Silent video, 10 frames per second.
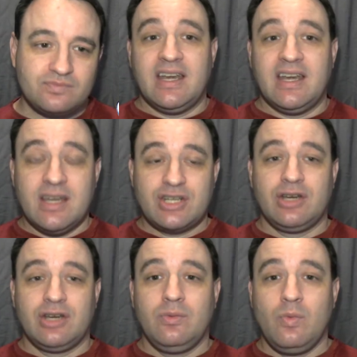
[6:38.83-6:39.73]
In
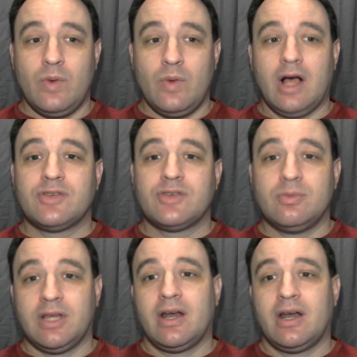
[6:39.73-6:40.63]
addition, we also
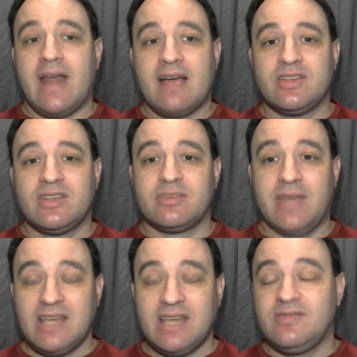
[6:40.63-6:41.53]
plan on having some
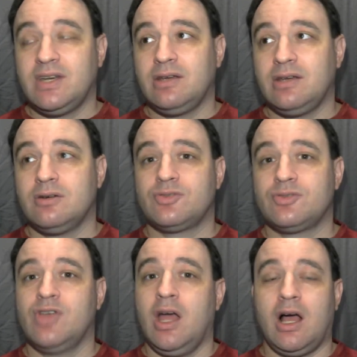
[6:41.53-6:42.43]
guest videos,